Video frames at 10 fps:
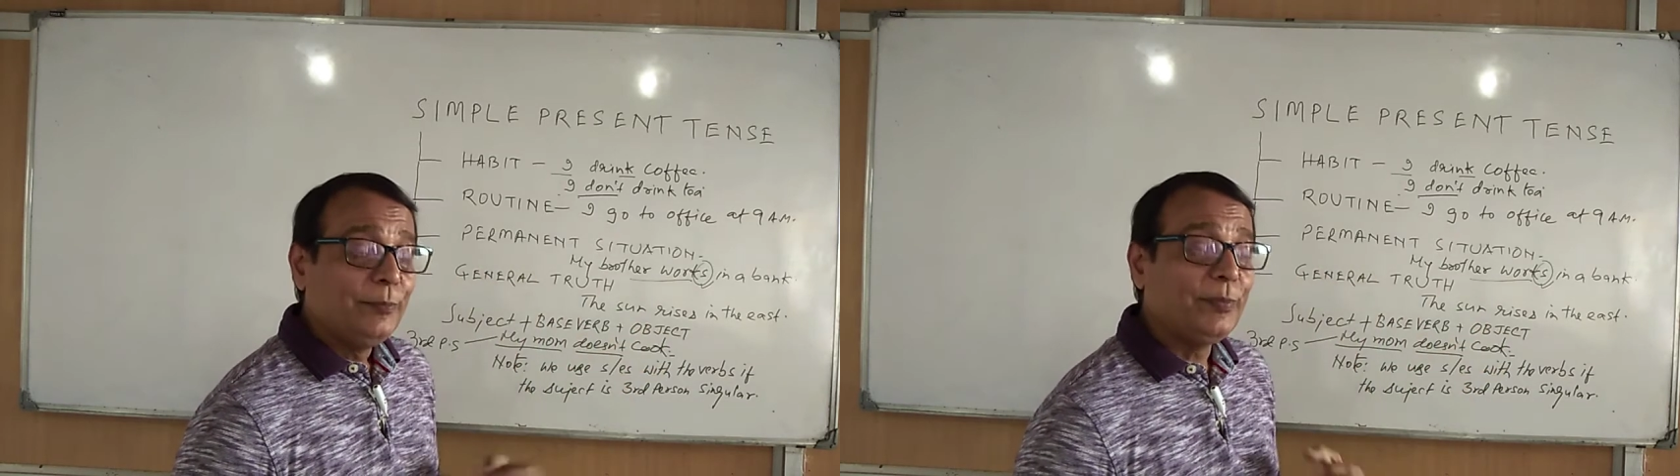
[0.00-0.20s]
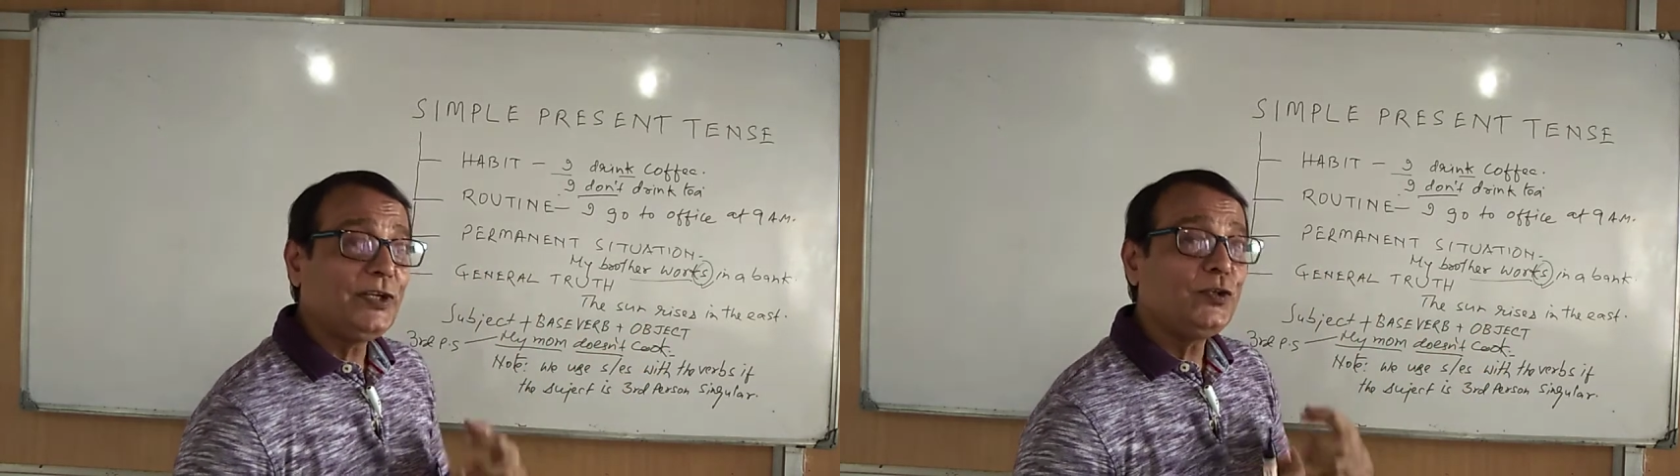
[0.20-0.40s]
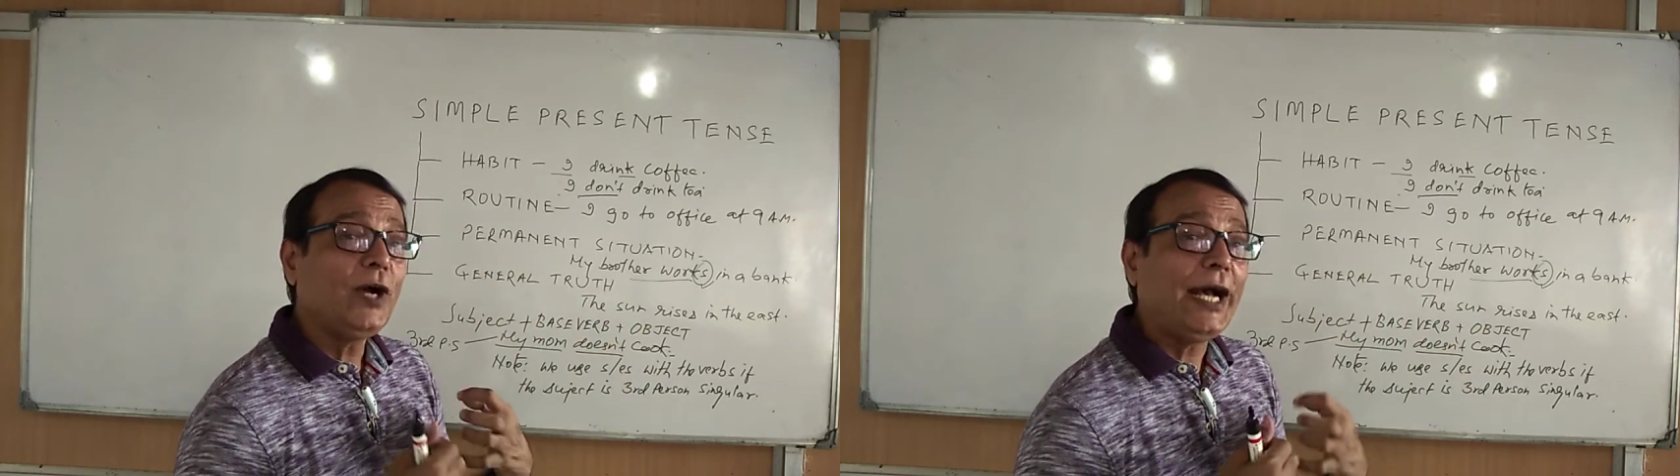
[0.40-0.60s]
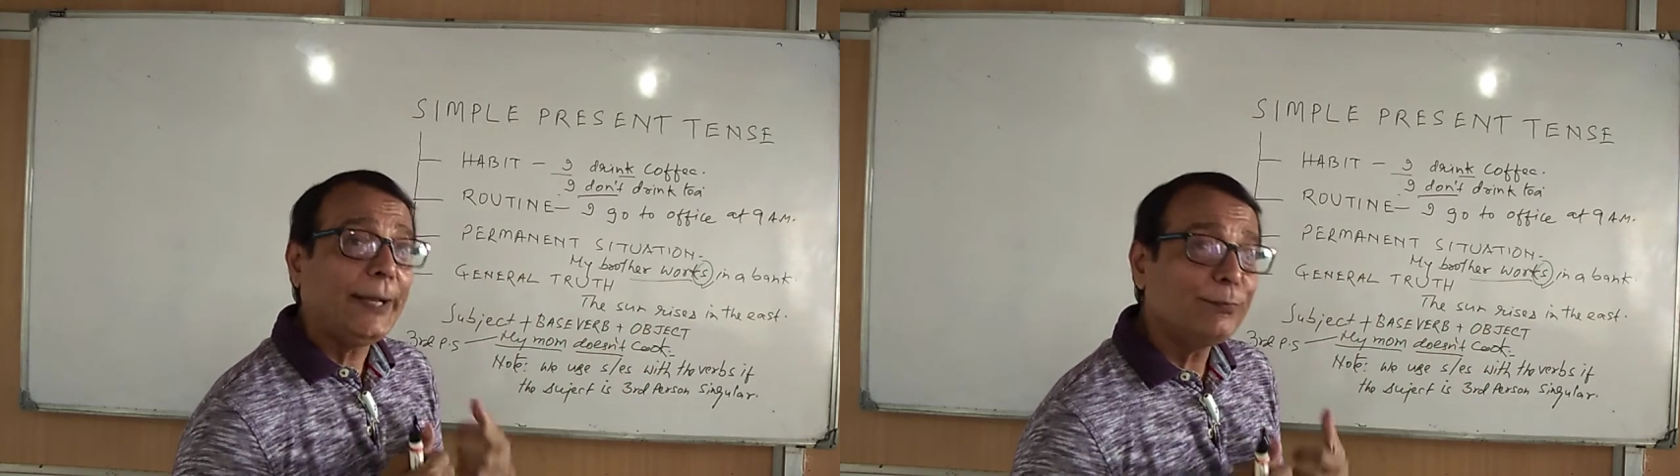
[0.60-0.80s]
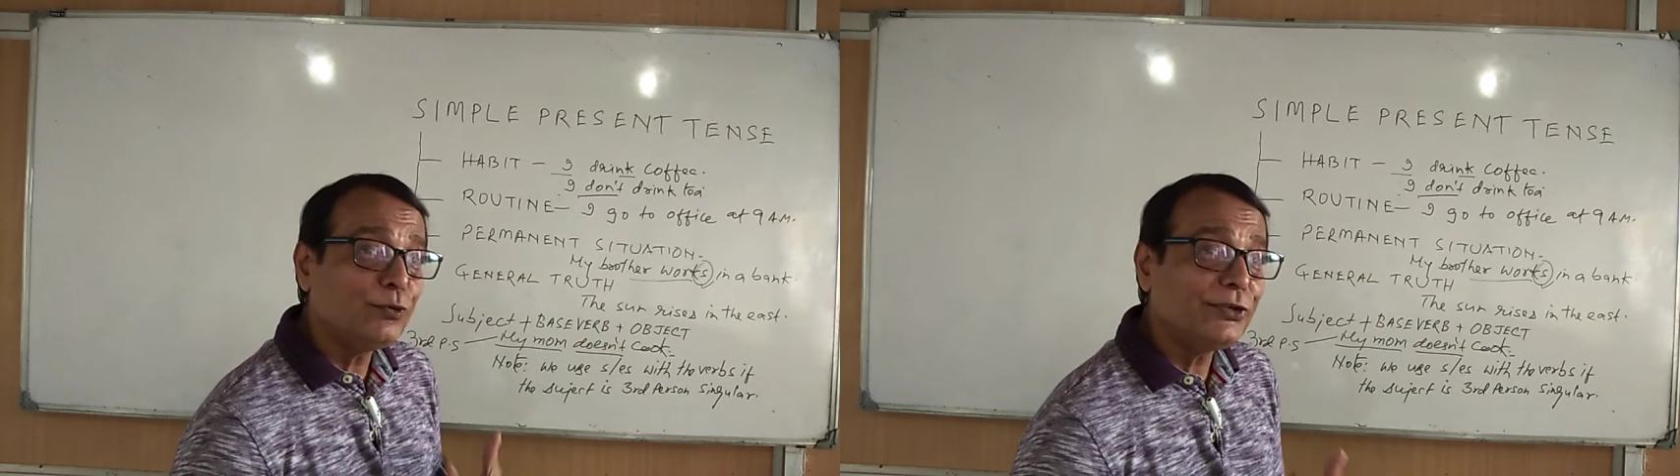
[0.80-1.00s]
But you
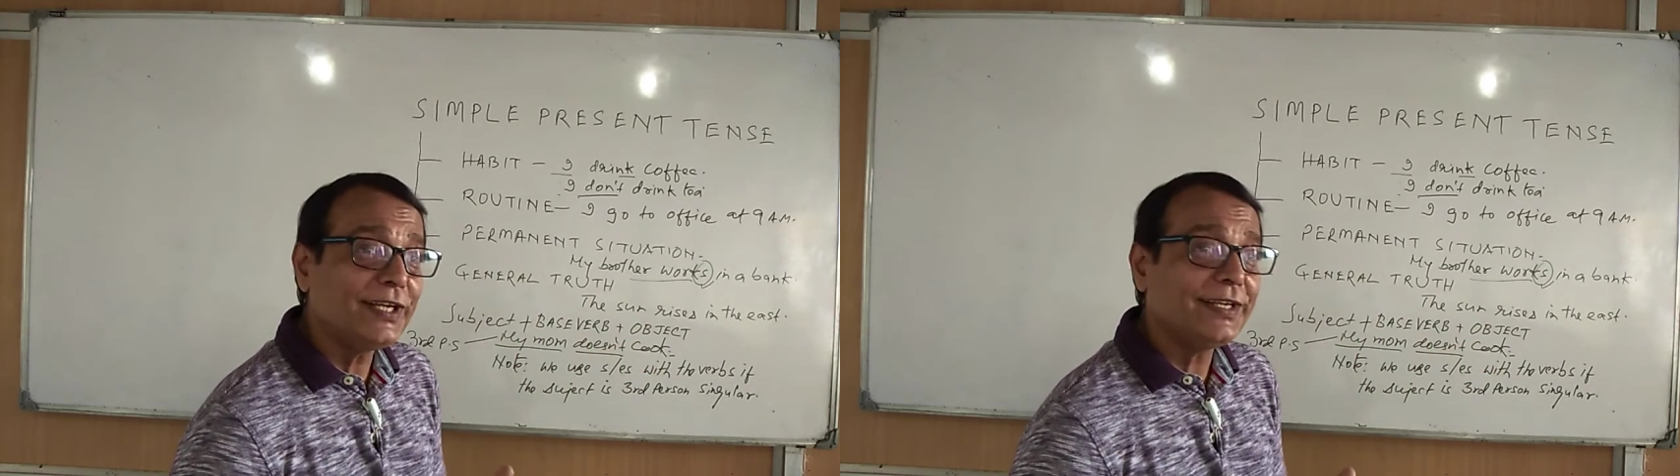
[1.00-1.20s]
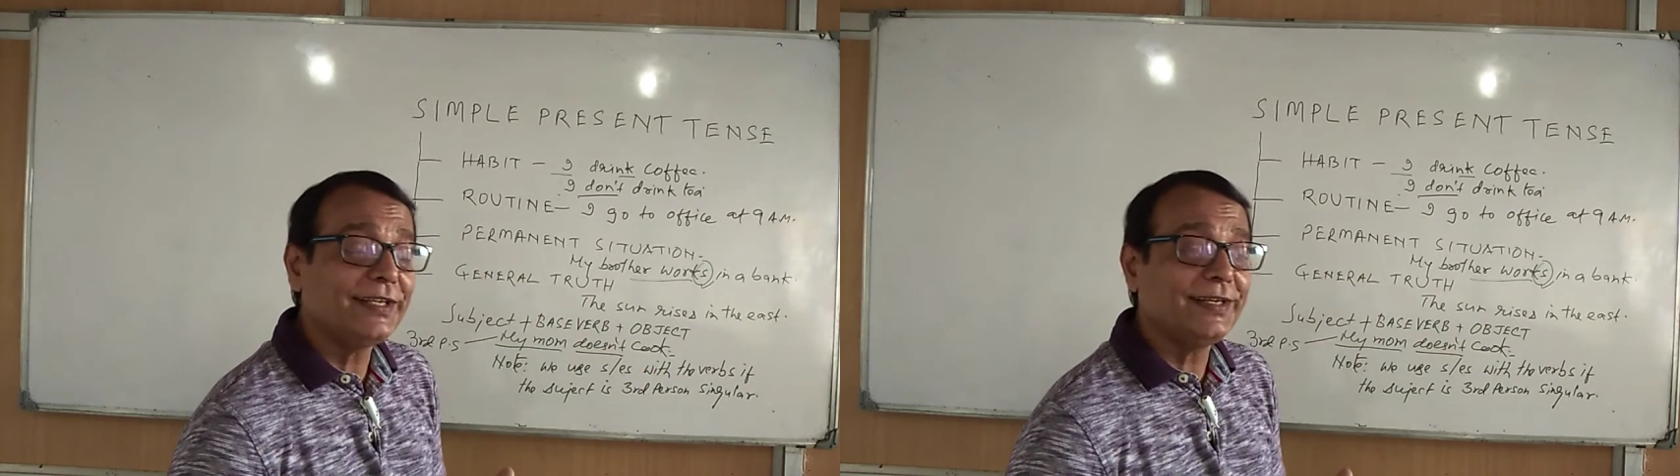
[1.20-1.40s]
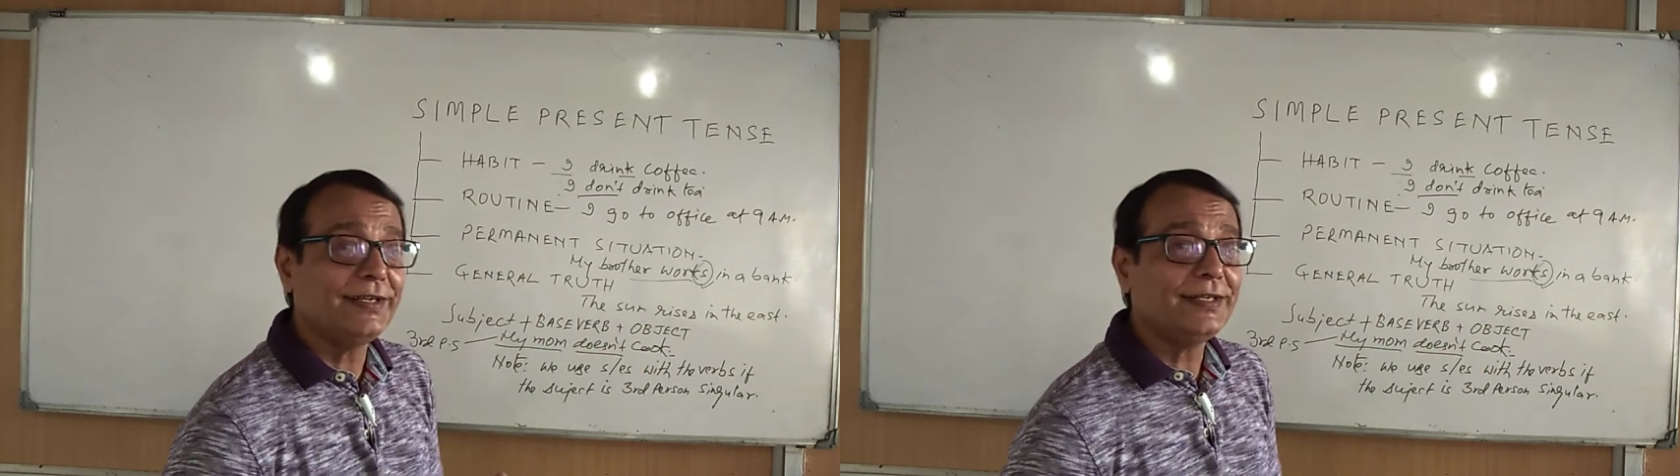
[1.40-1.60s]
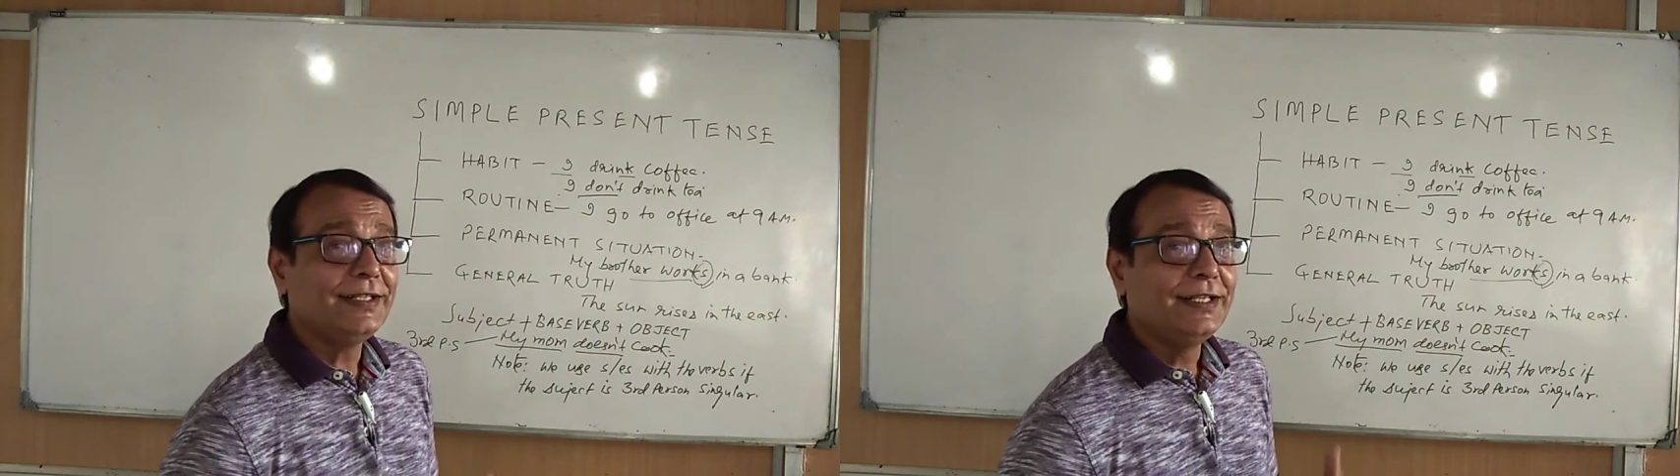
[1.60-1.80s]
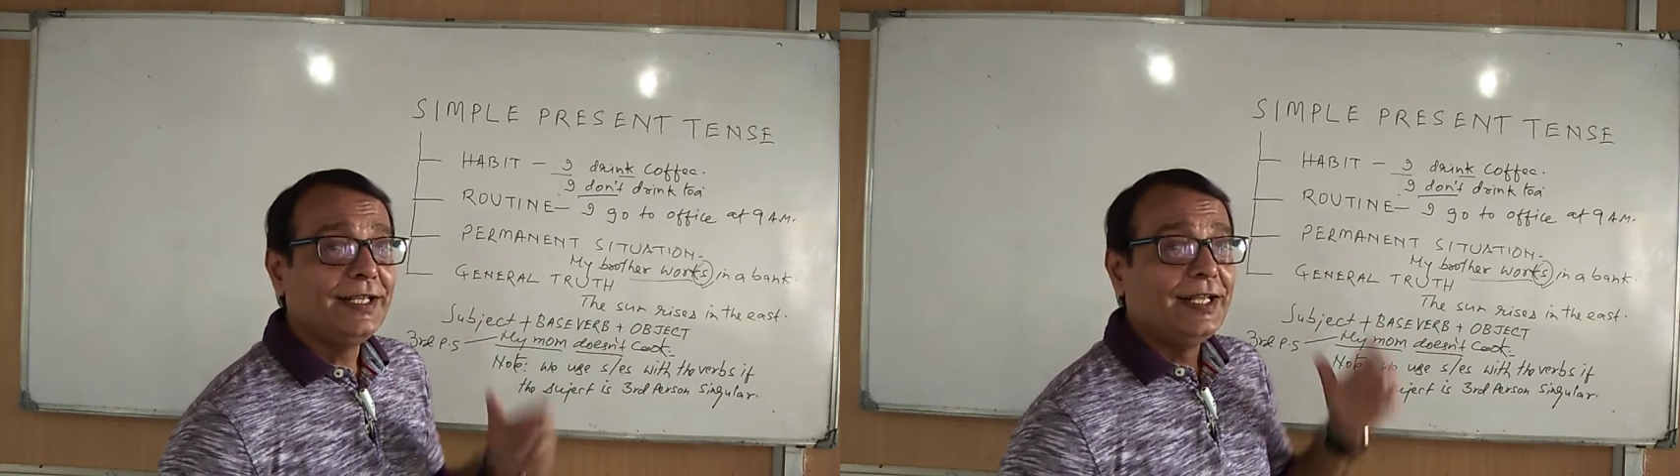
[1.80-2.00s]
have to take
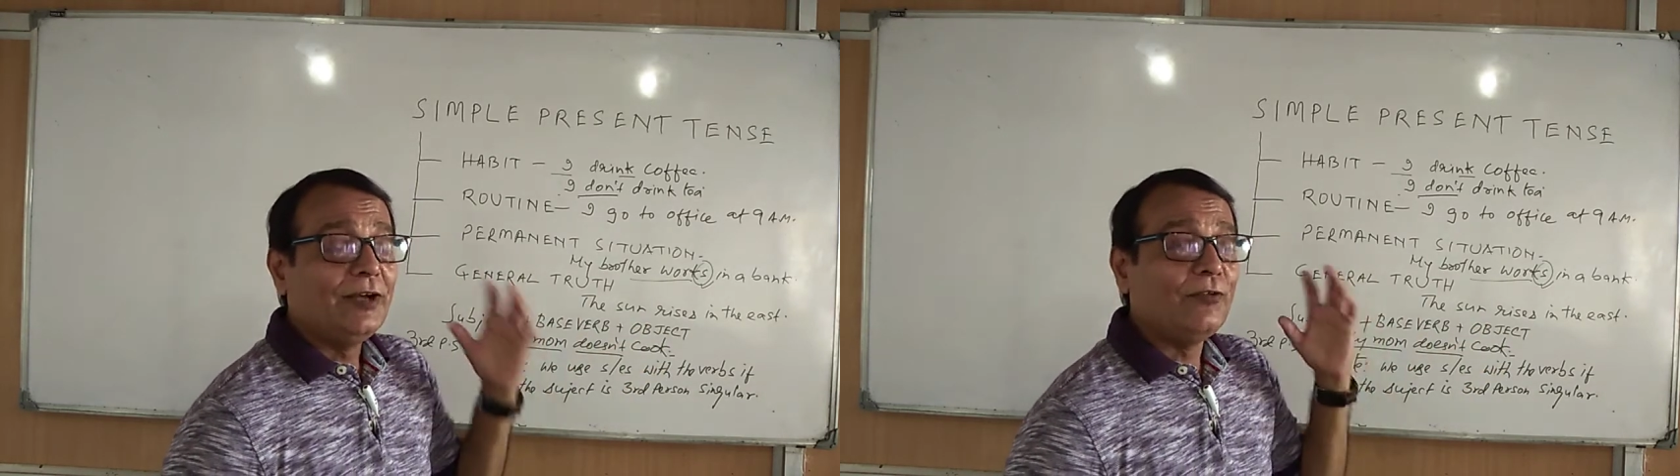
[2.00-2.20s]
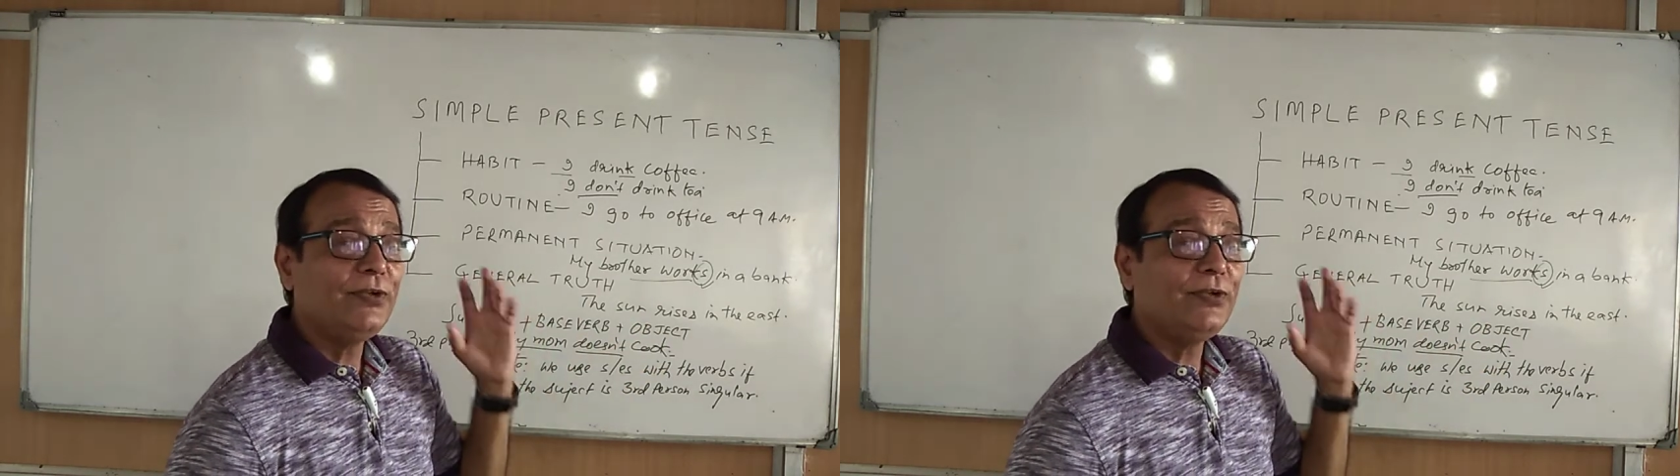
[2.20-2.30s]
care,